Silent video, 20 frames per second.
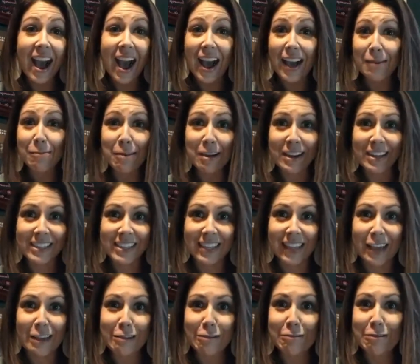I wanted to
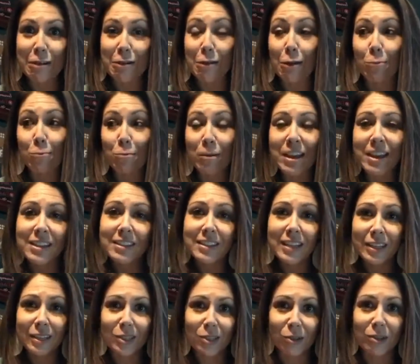let you know that we as
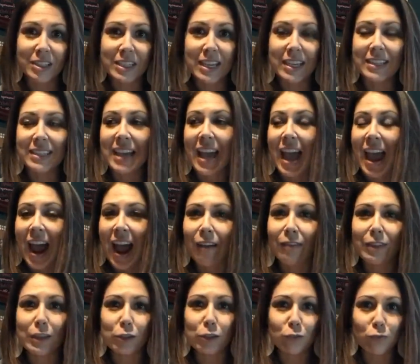consultants
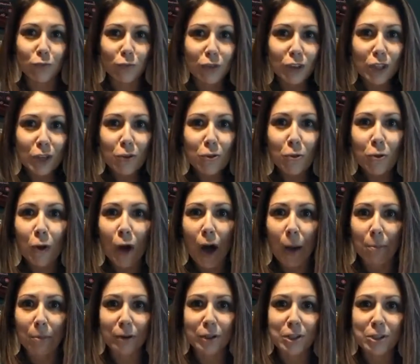have this really cool
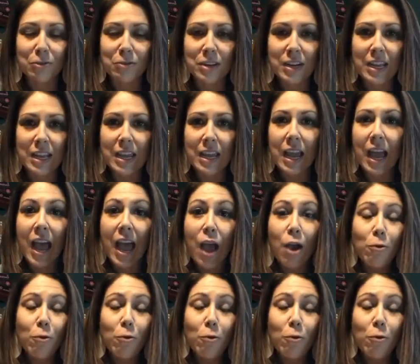opportunity.